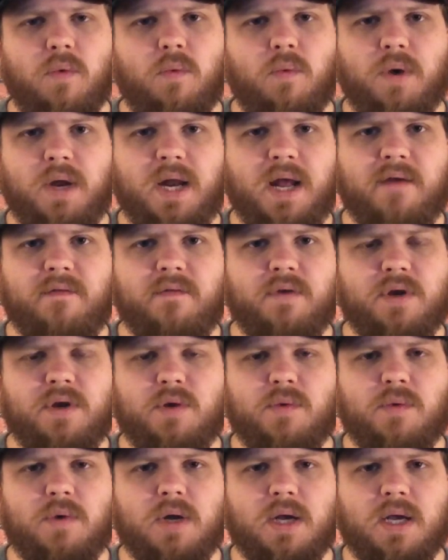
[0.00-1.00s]
whatever
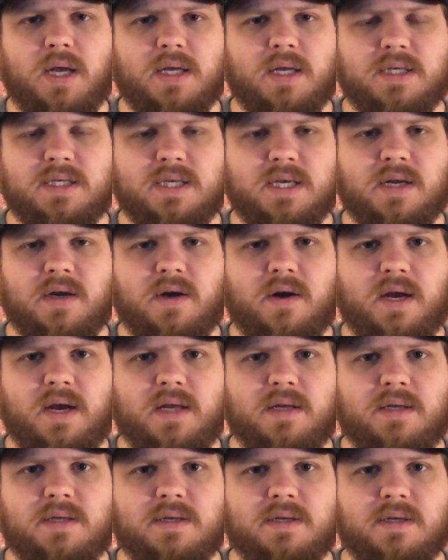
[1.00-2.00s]
you want to consider
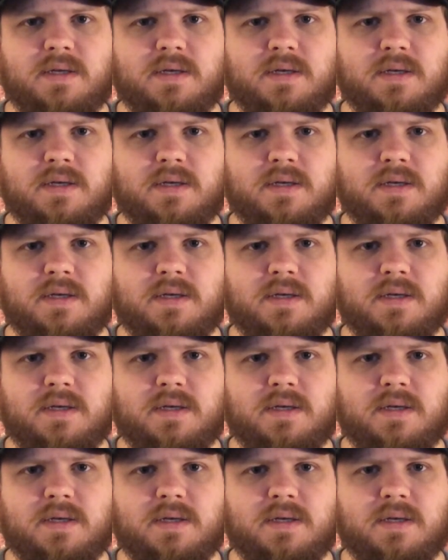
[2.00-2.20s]
it.